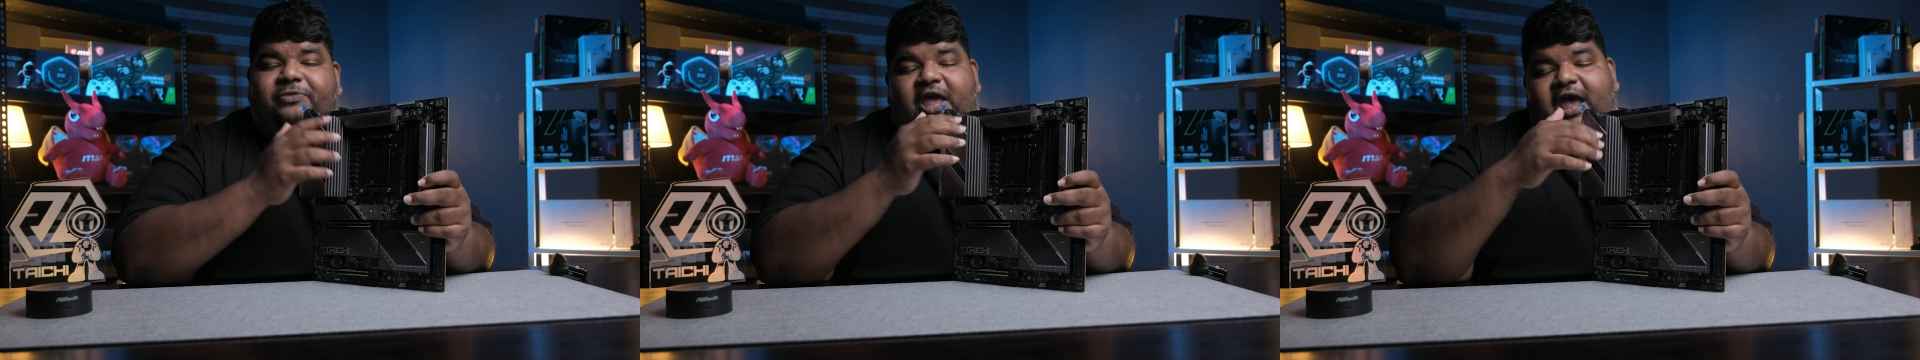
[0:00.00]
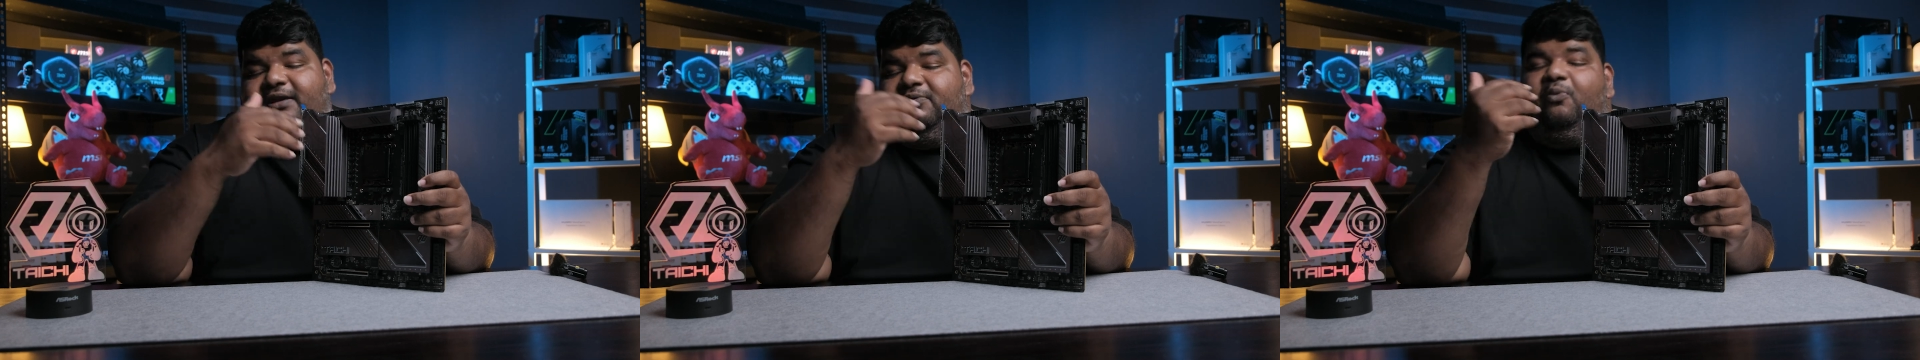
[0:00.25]

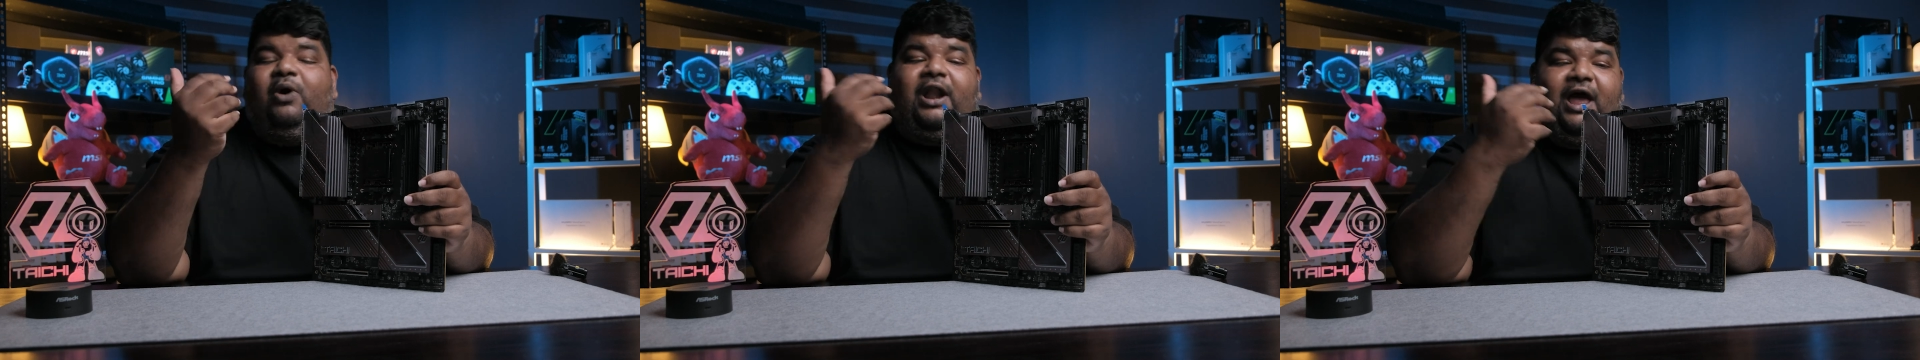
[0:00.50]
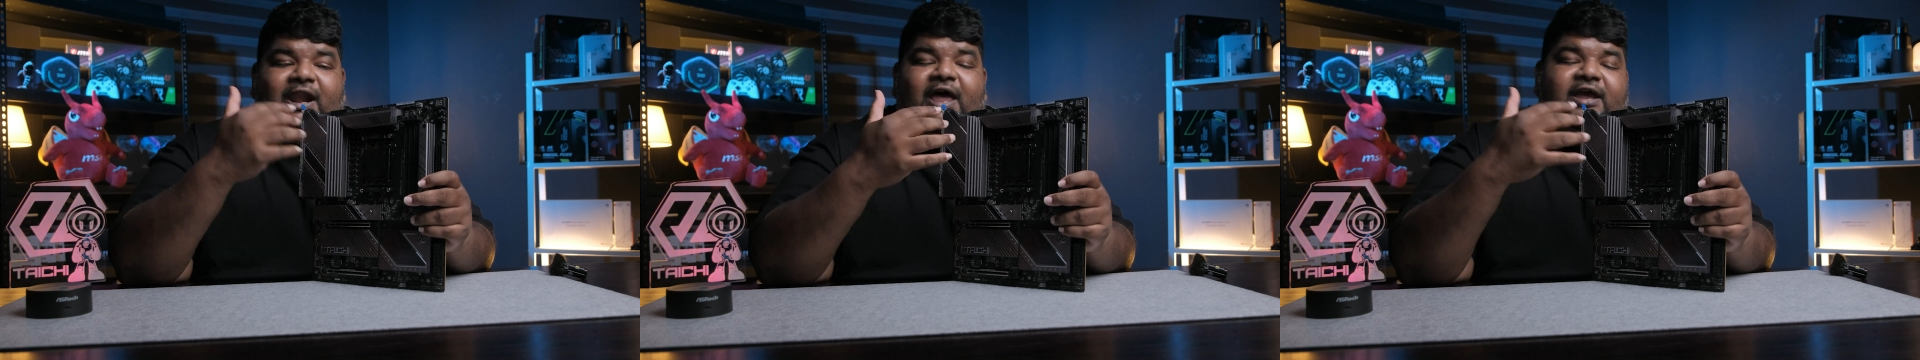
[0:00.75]
and what
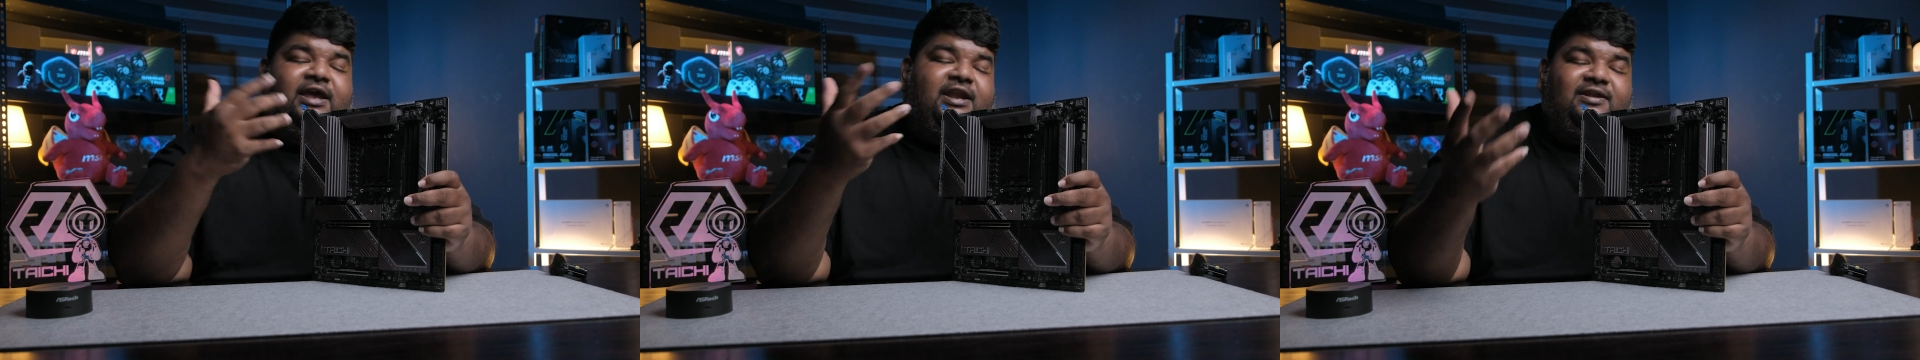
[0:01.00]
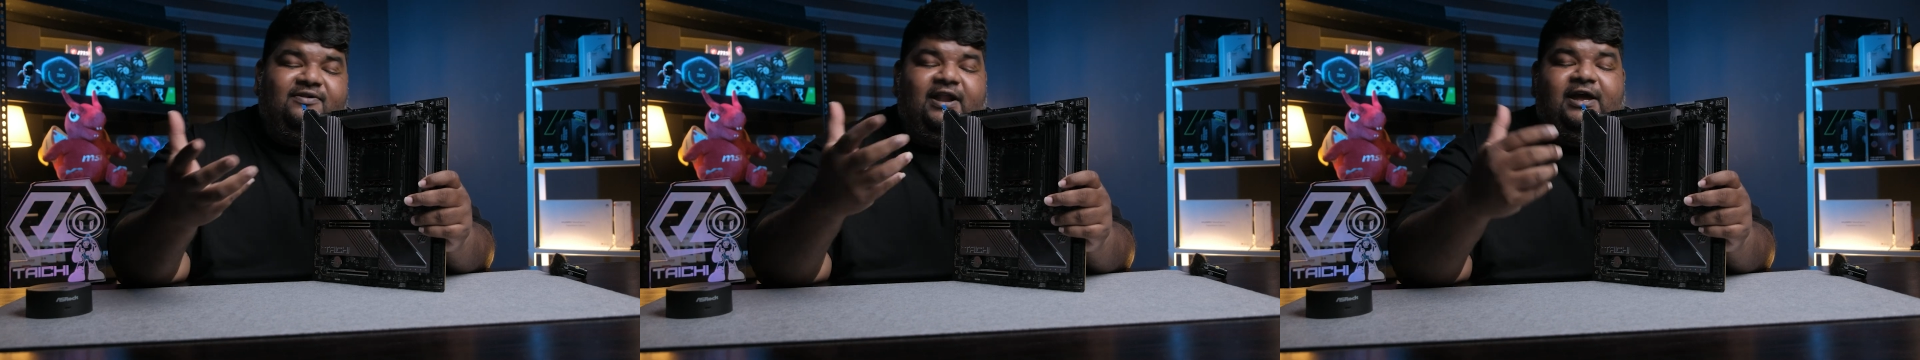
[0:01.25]
I like
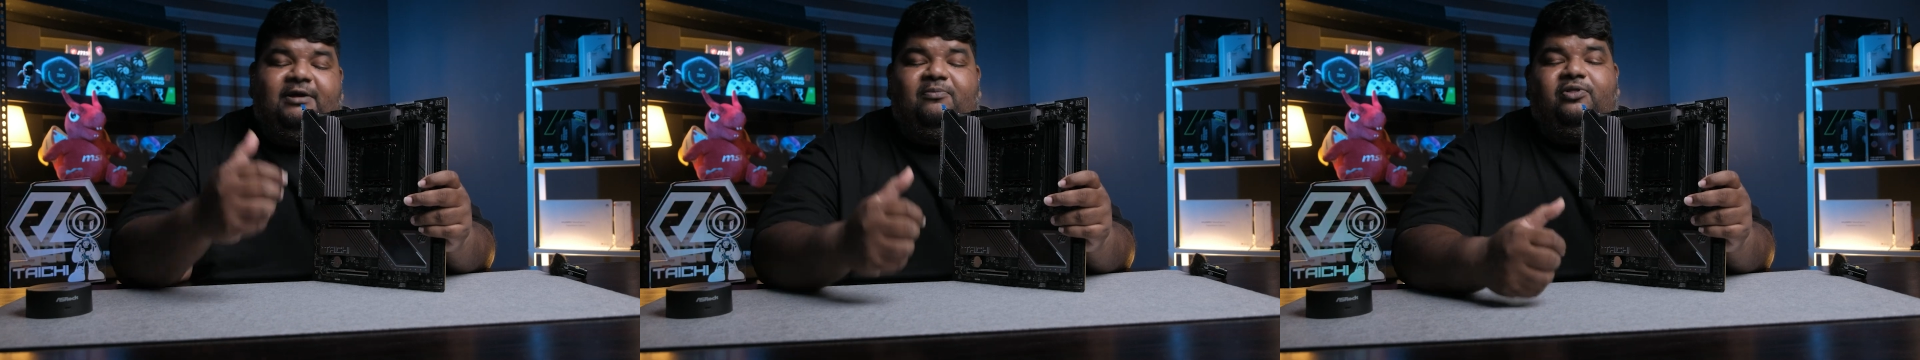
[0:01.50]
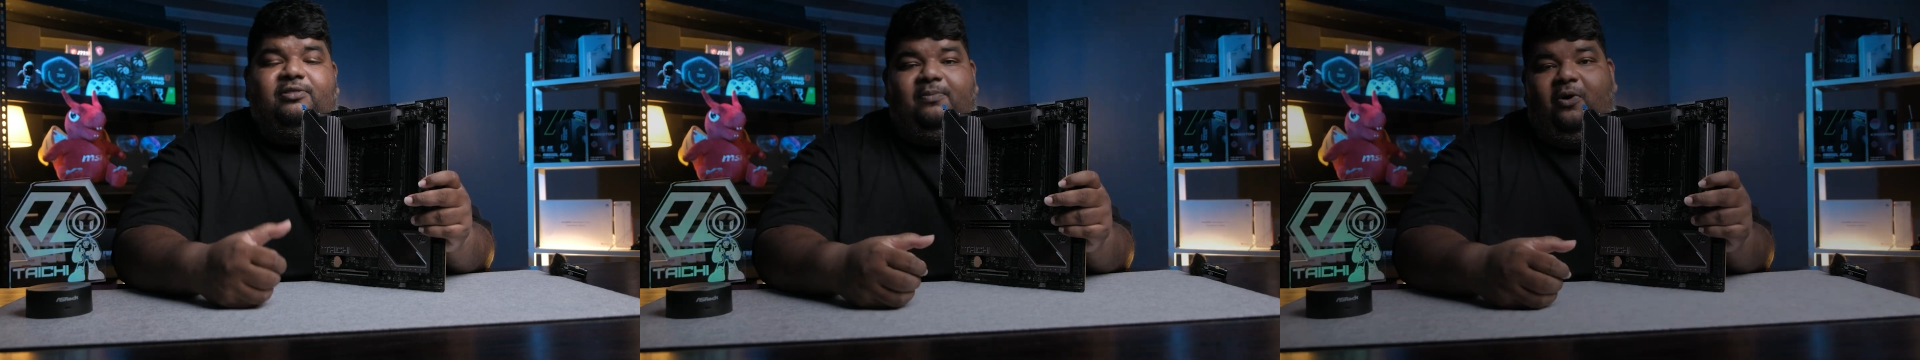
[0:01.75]
and dislike
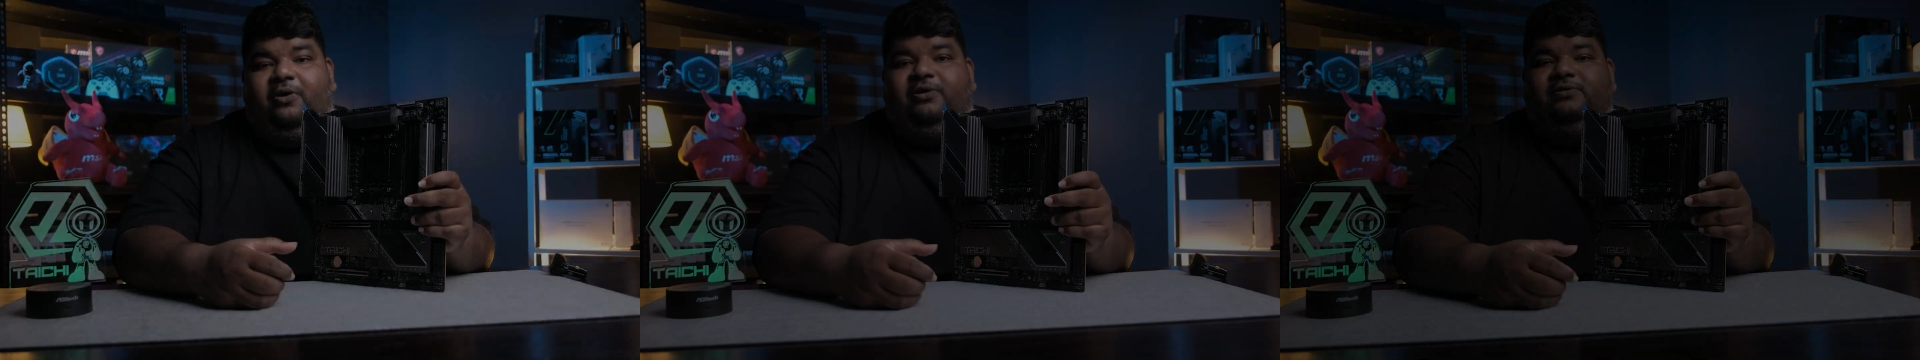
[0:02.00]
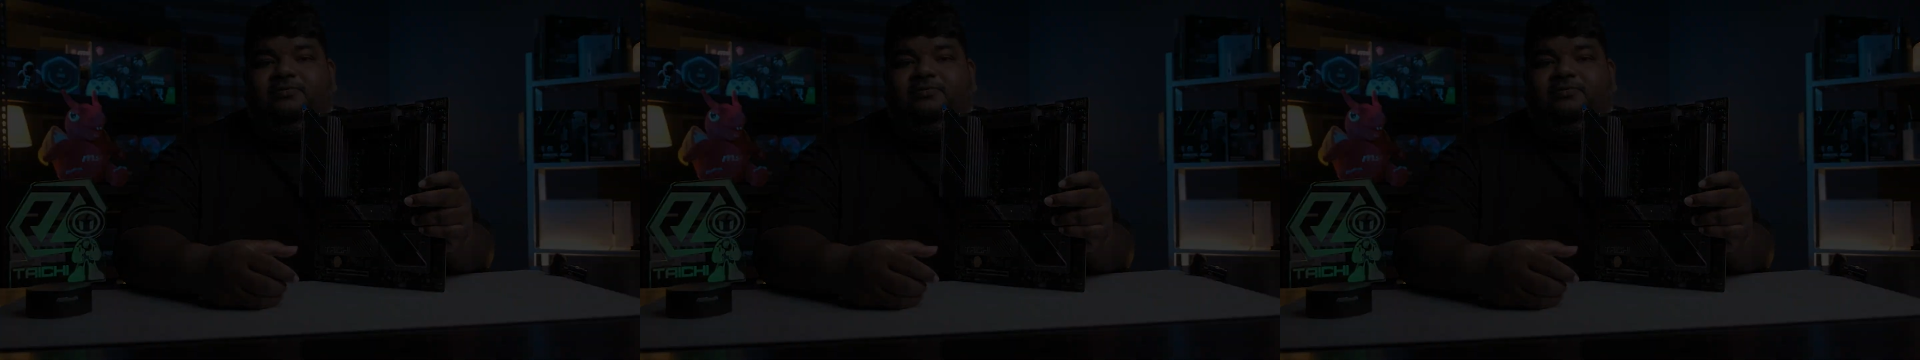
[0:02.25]
about the board.